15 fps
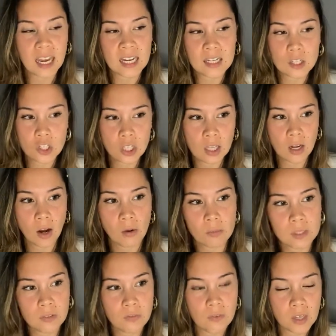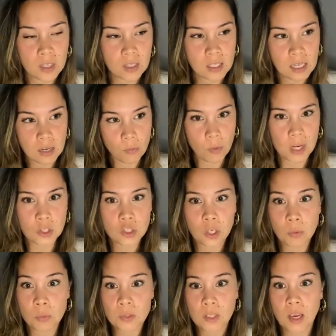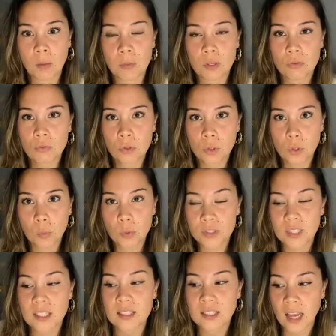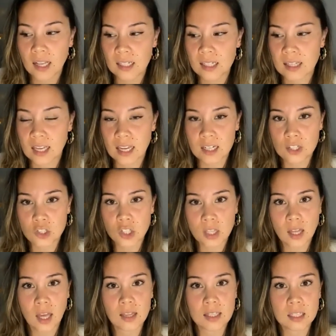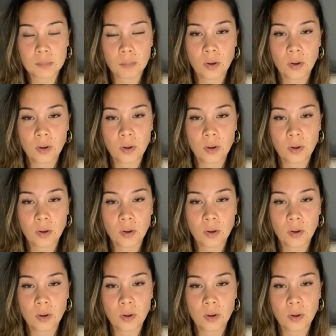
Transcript: energy that I was feeling when she was coming through was exactly the energy that this